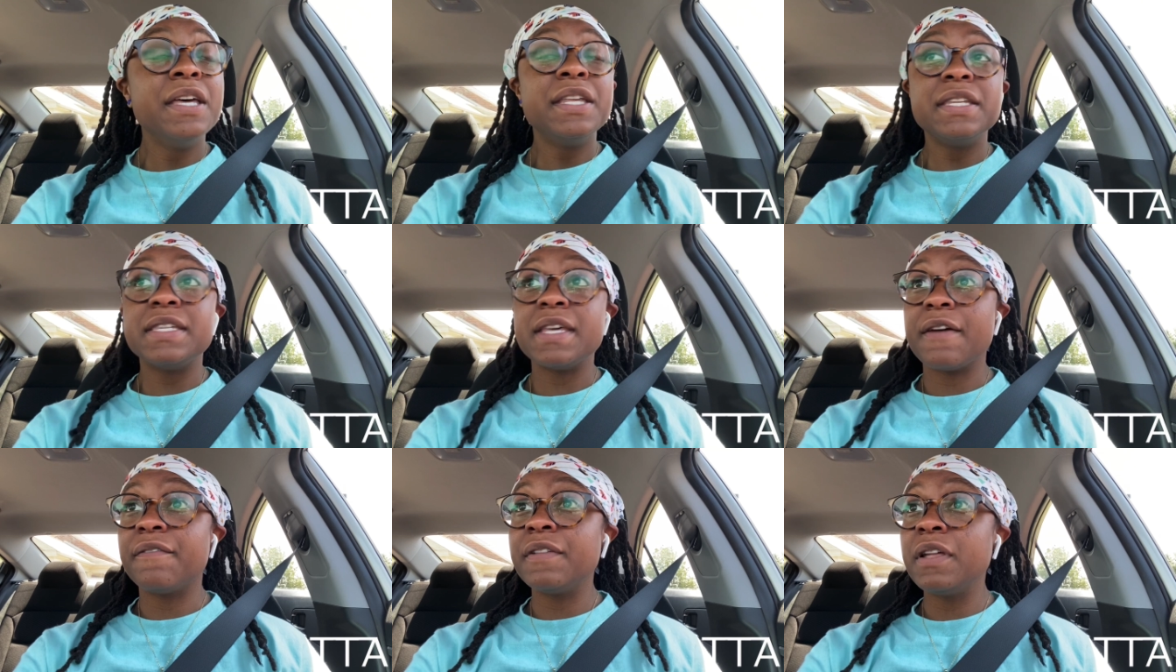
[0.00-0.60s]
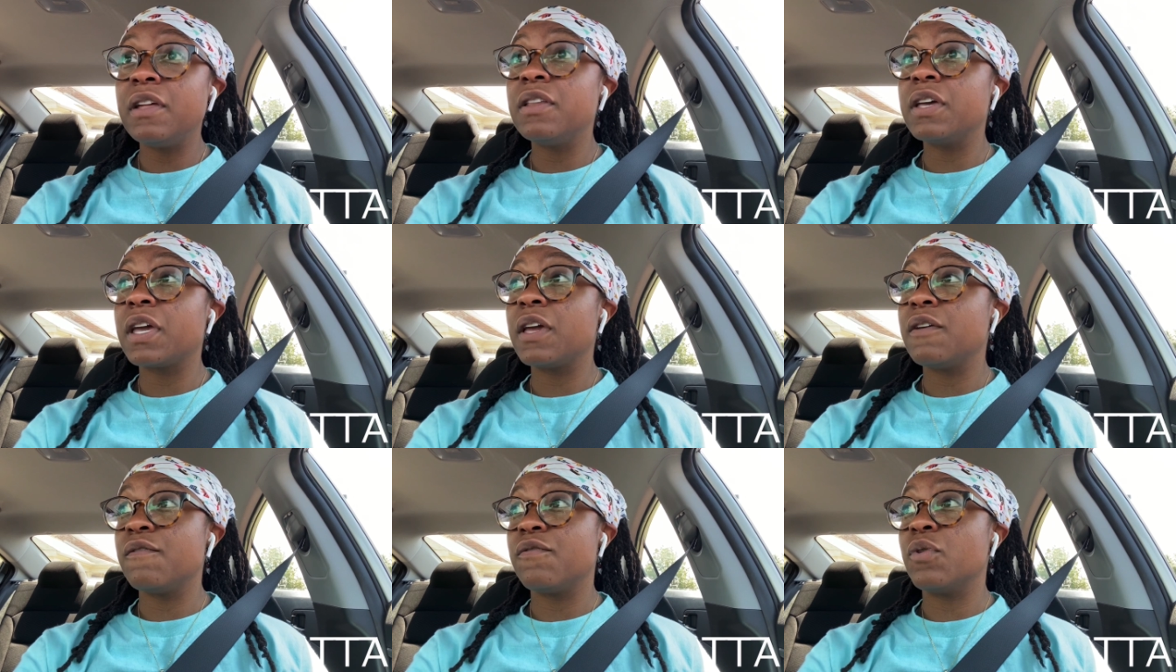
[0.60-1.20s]
Definitely
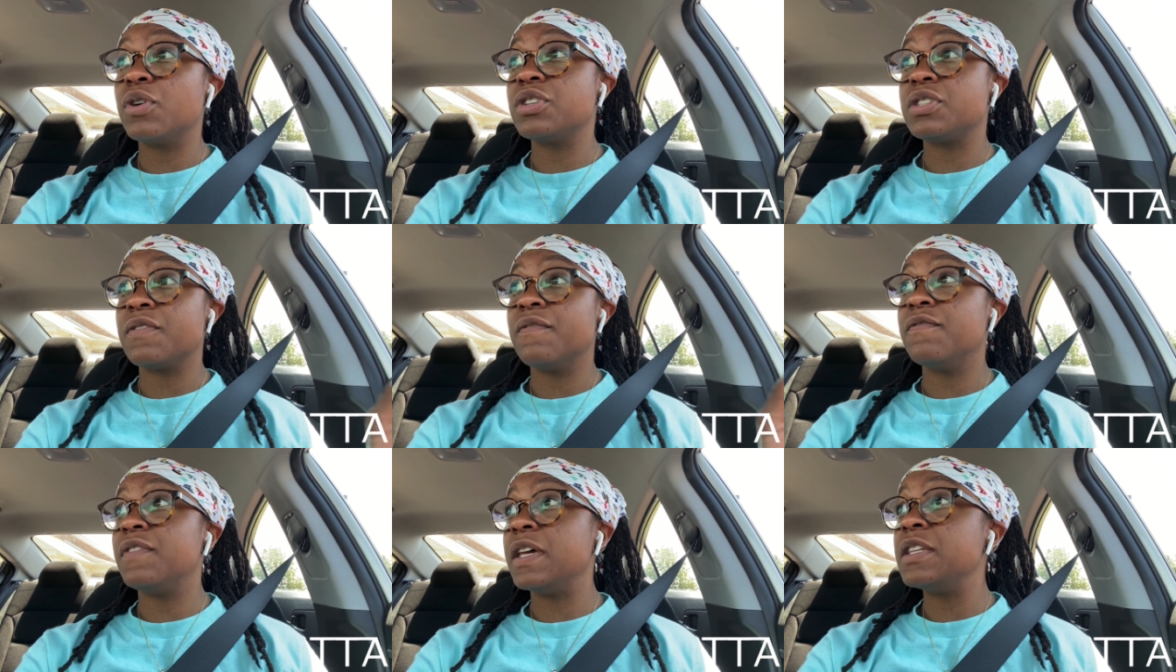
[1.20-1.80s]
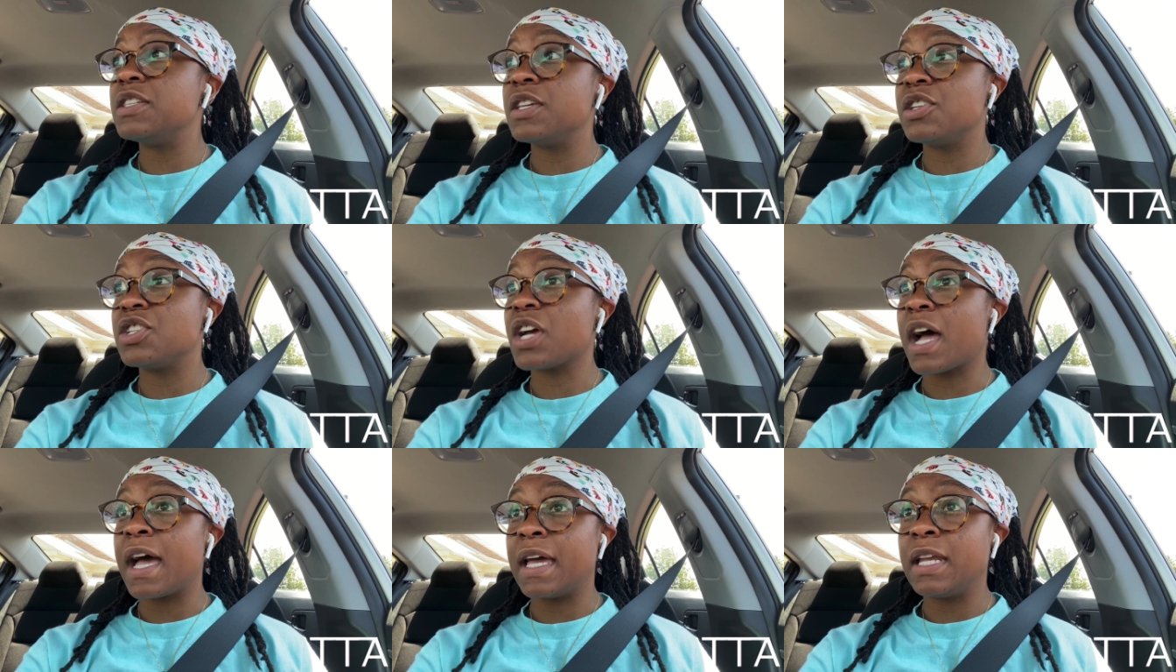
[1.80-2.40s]
looking for some vintage
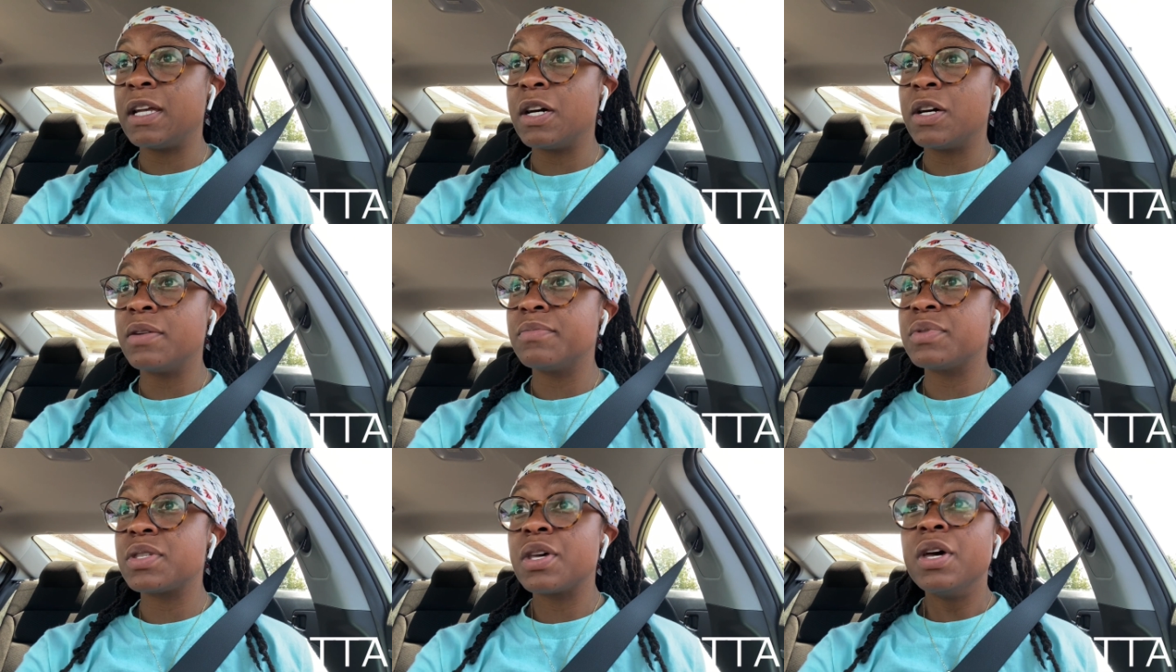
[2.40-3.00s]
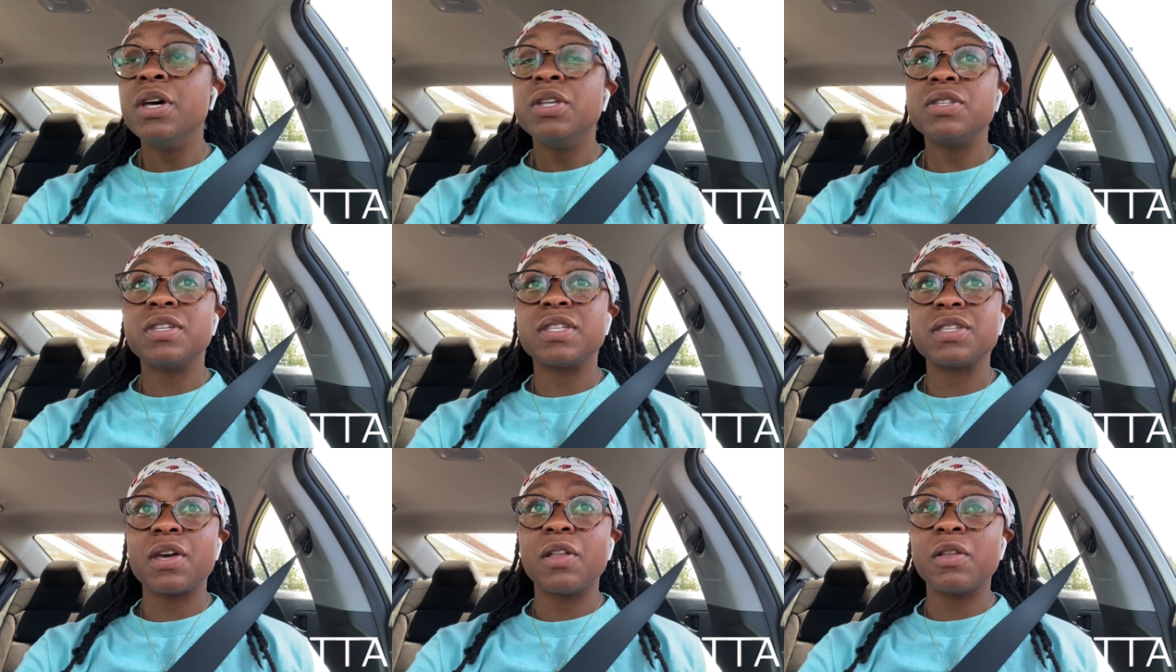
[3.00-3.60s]
items to
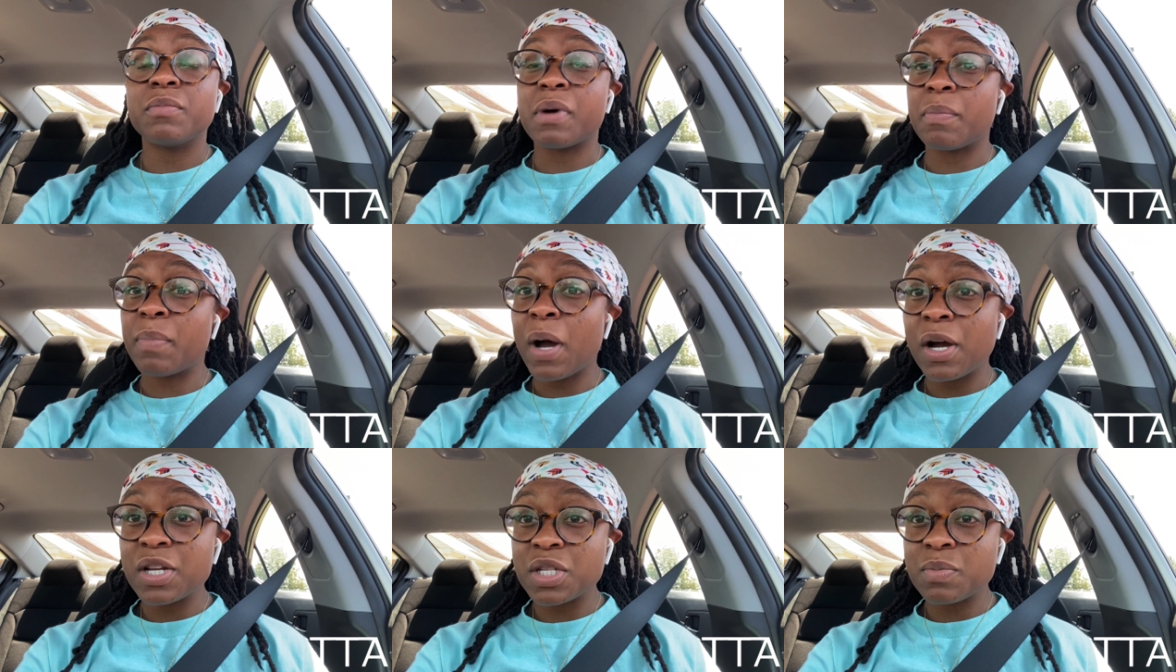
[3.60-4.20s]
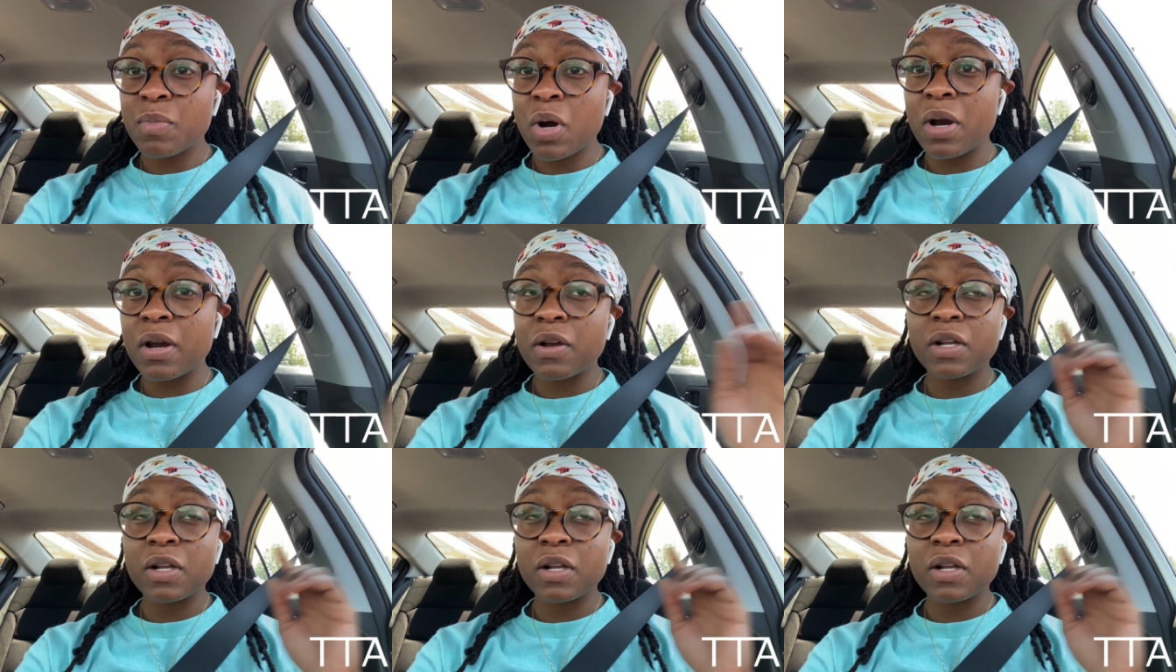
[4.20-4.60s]
sell on my Poshmark.